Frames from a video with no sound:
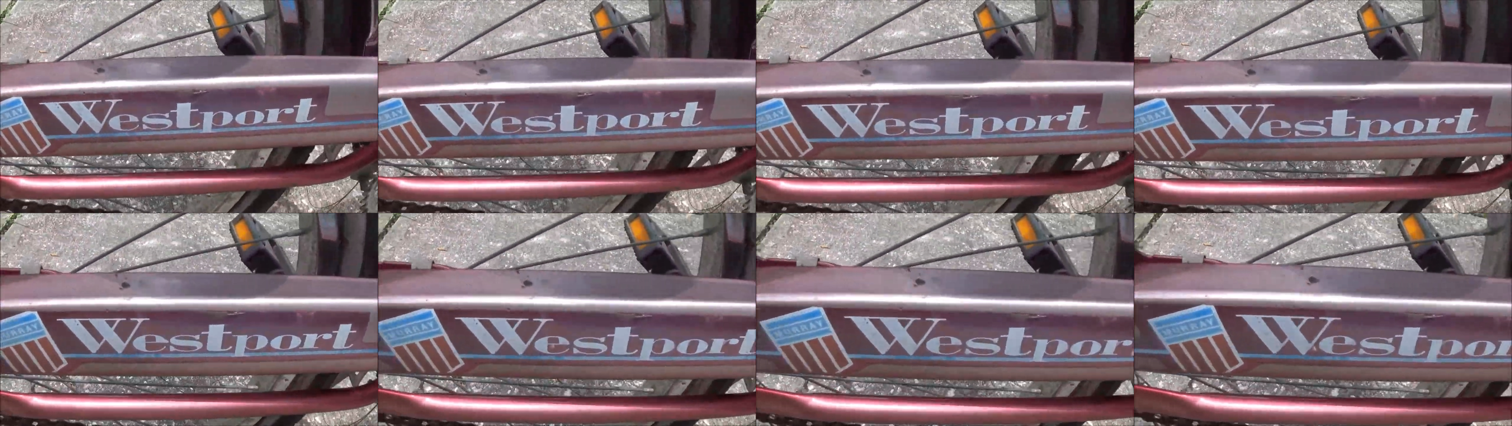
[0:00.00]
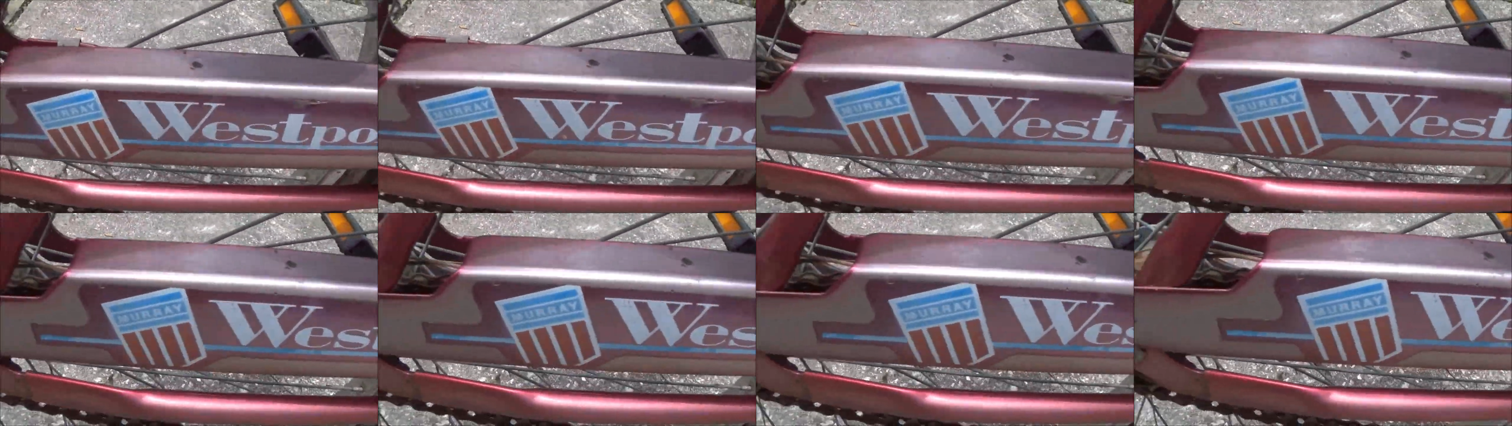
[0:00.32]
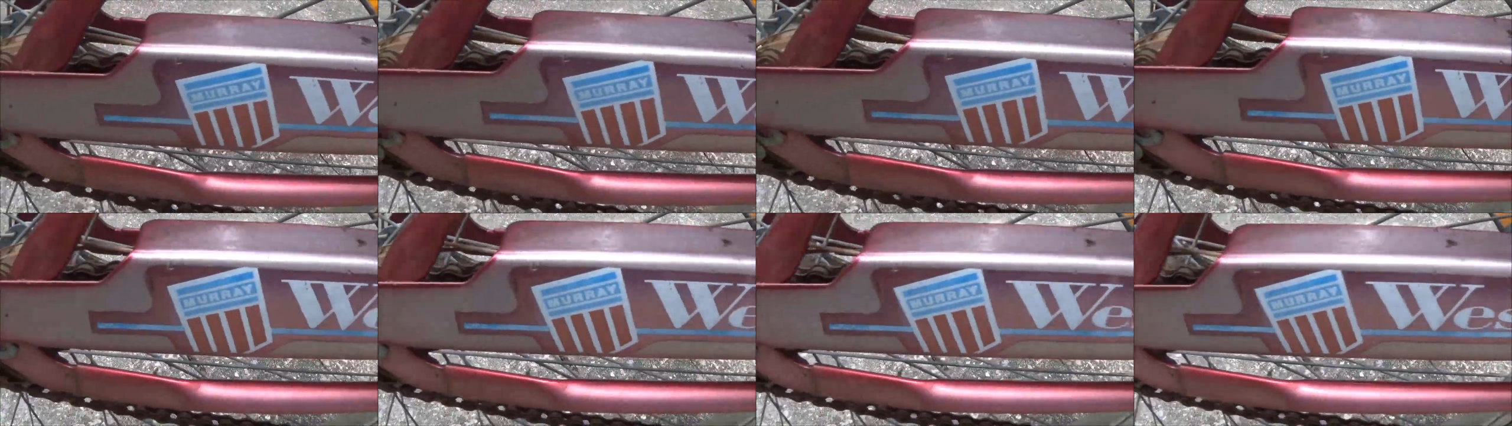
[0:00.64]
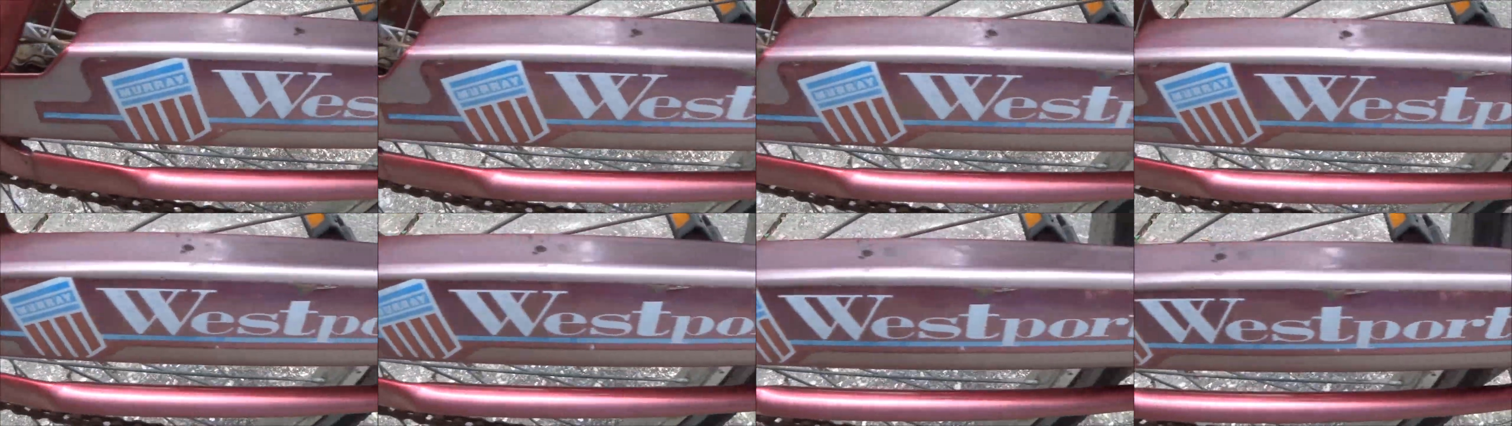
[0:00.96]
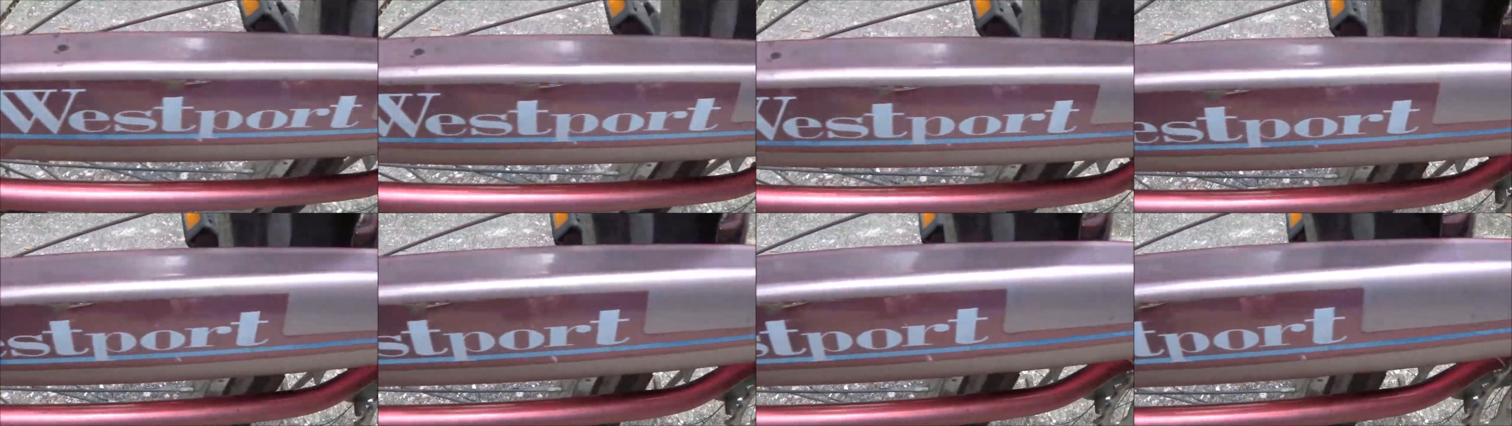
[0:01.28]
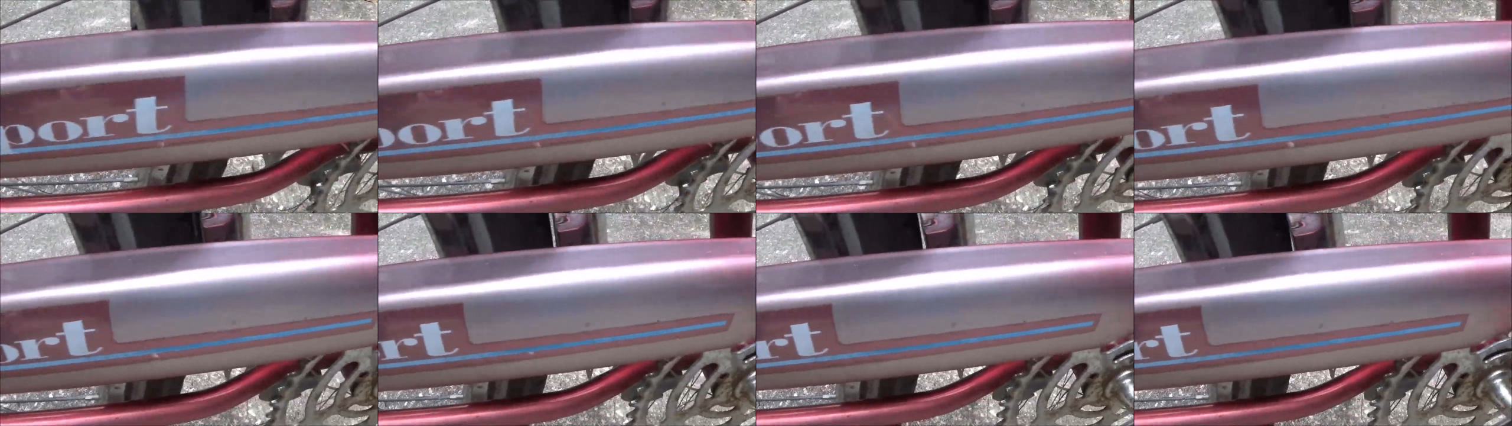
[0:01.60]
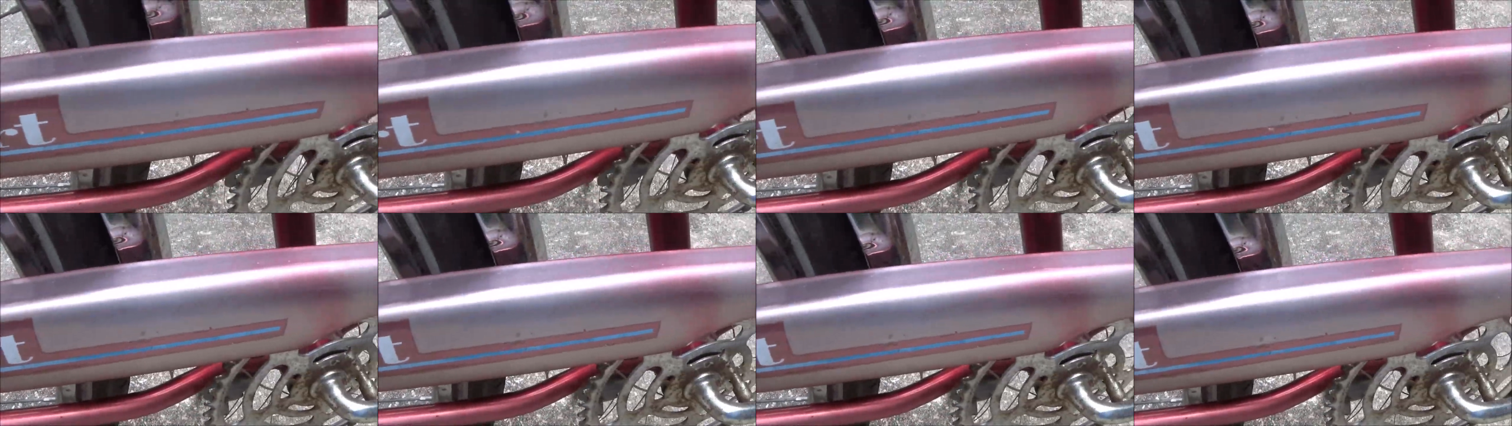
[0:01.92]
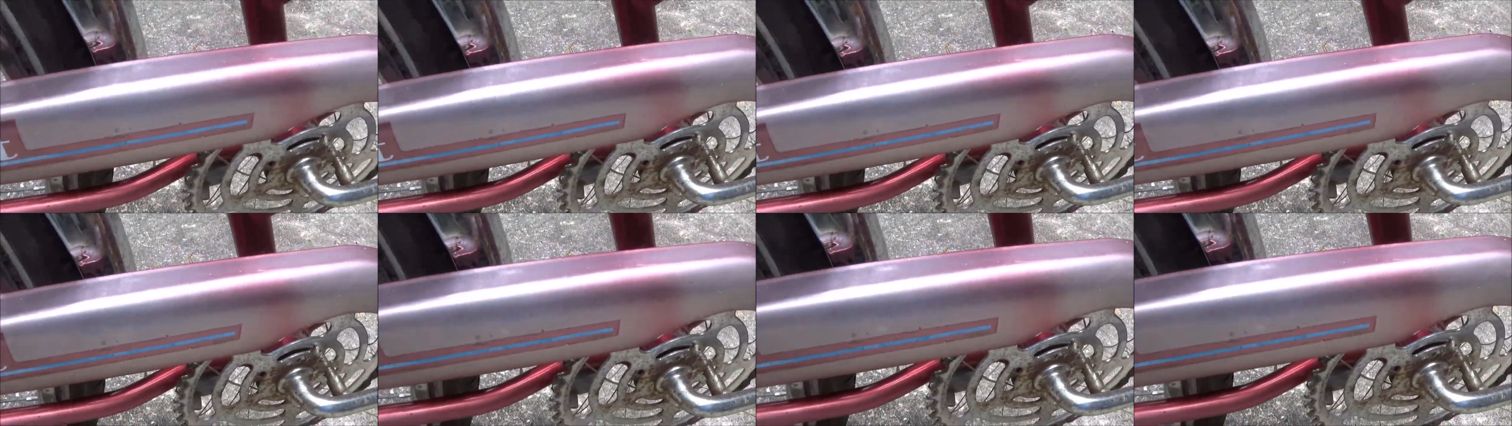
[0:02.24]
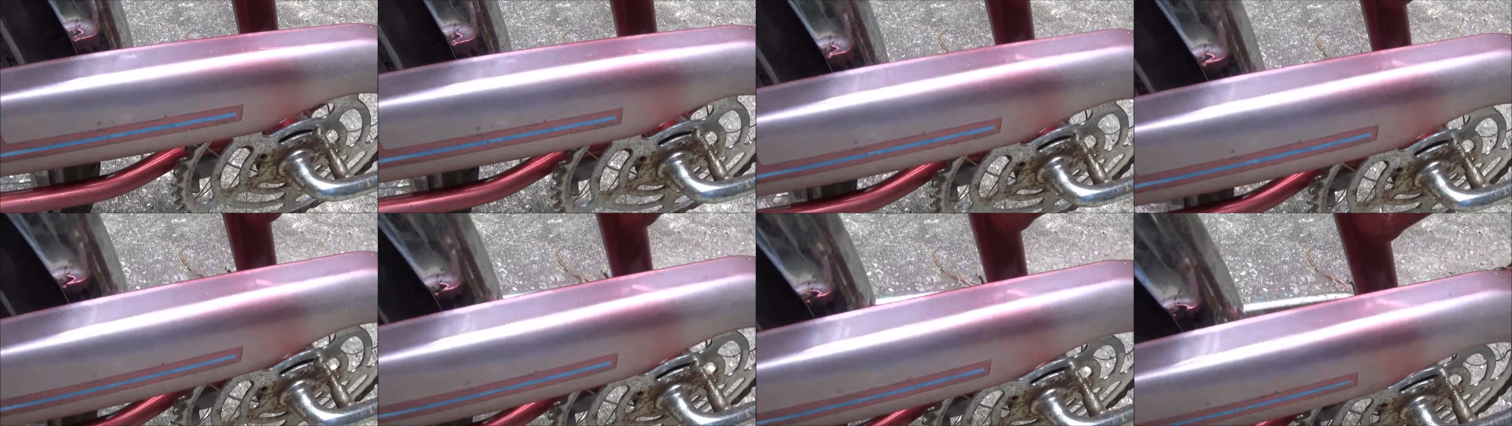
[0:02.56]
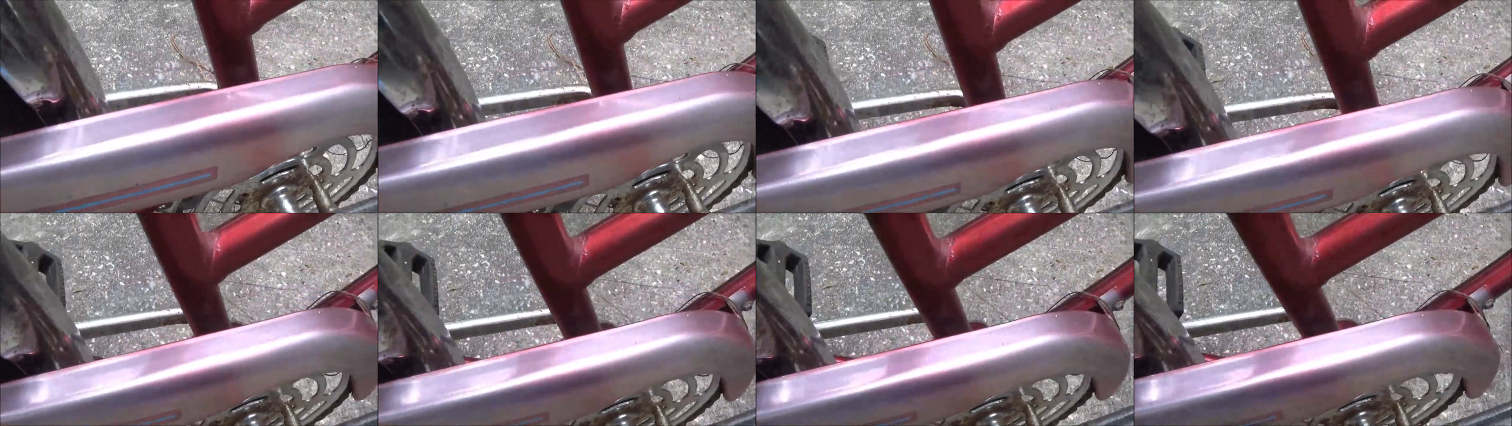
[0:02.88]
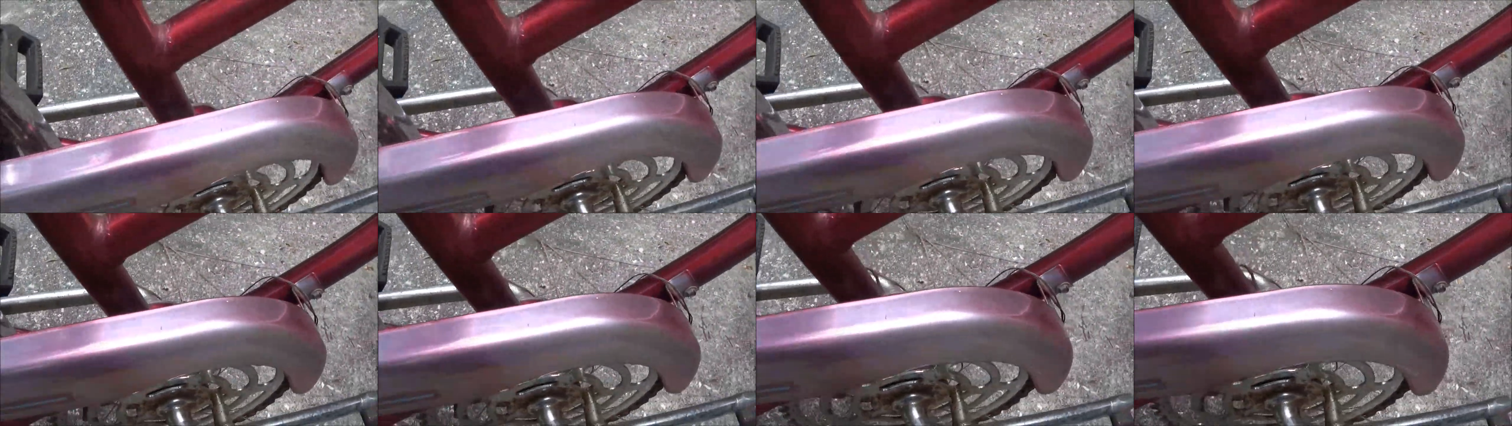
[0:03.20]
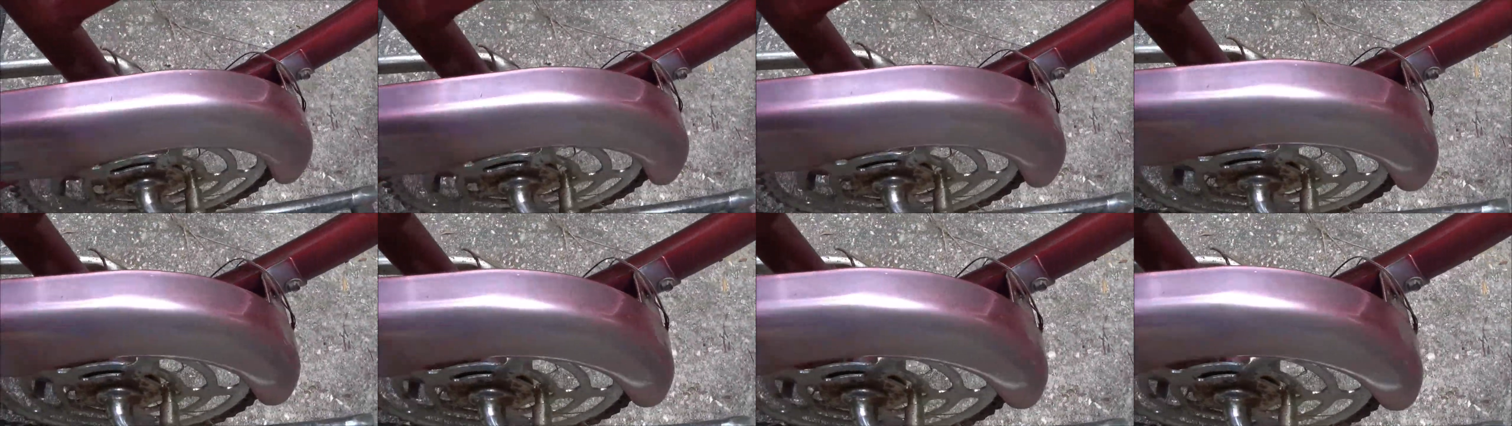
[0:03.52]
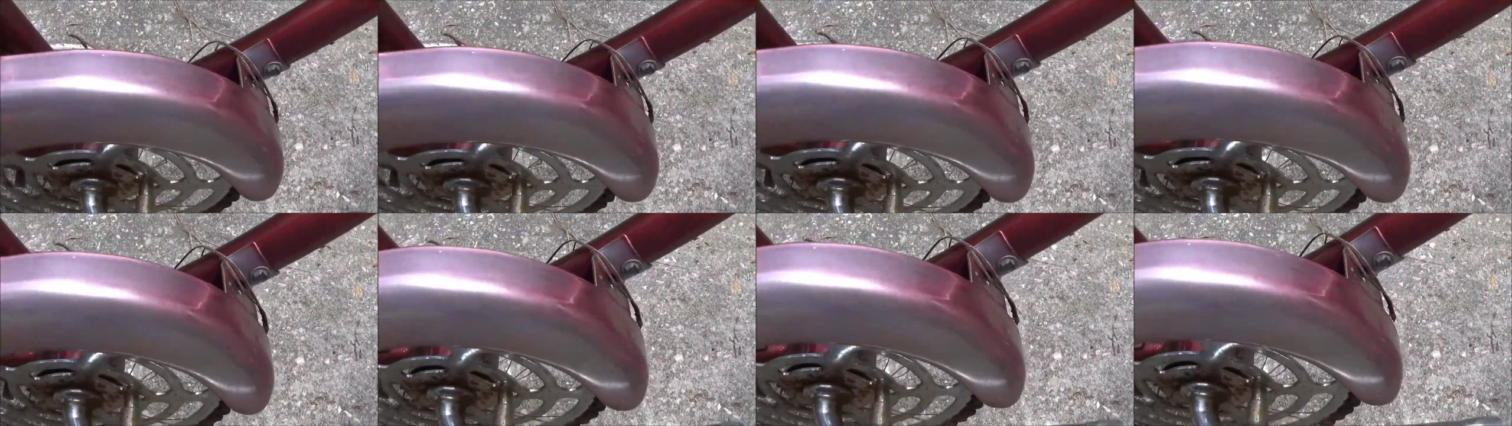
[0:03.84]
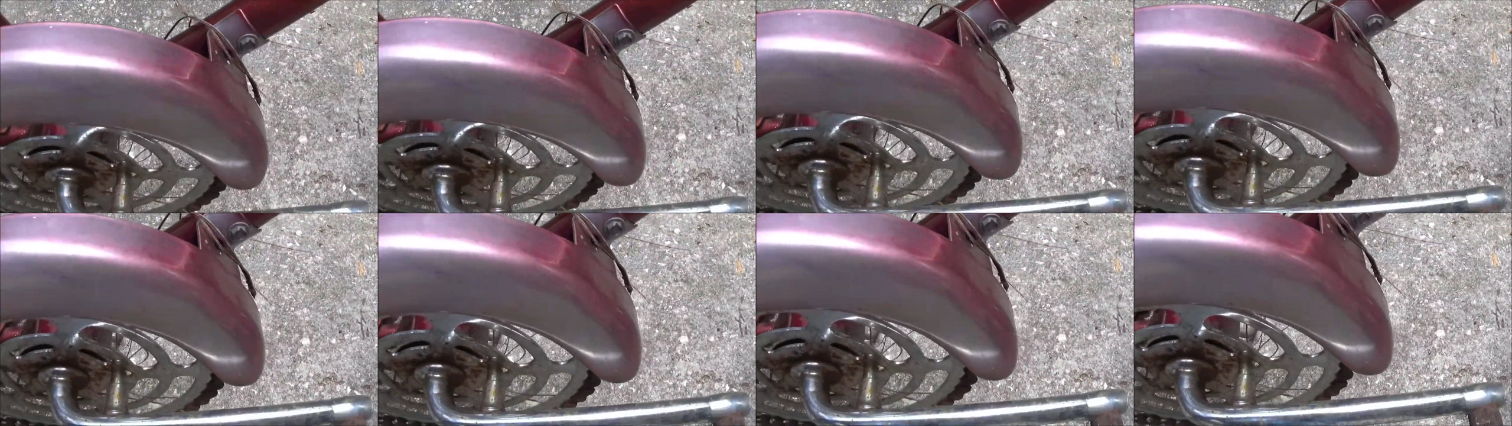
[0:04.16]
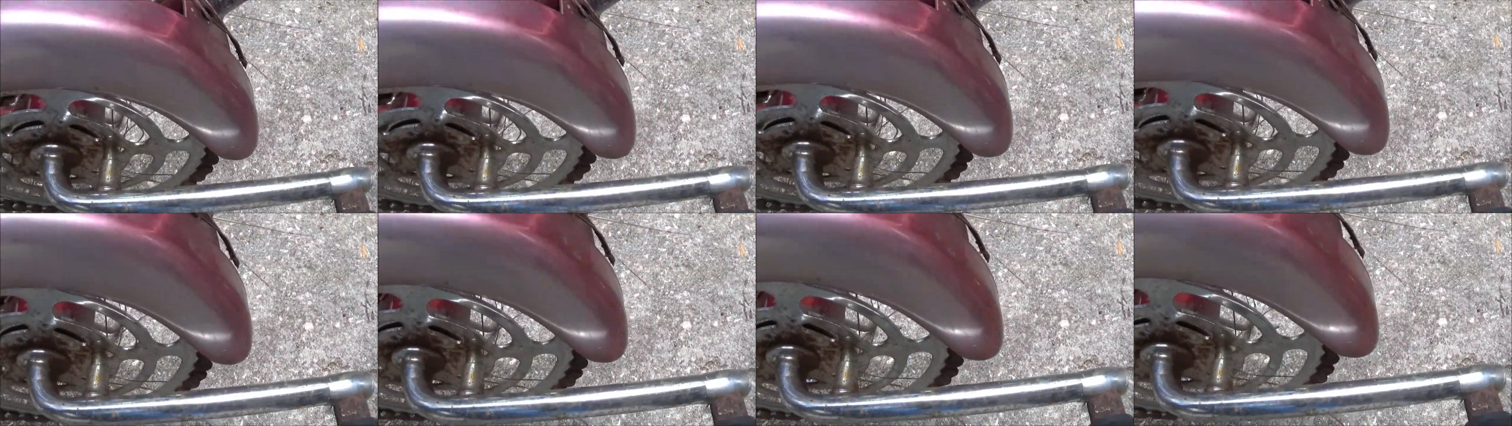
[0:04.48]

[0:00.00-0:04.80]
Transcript: Nobody's mouth can be seen.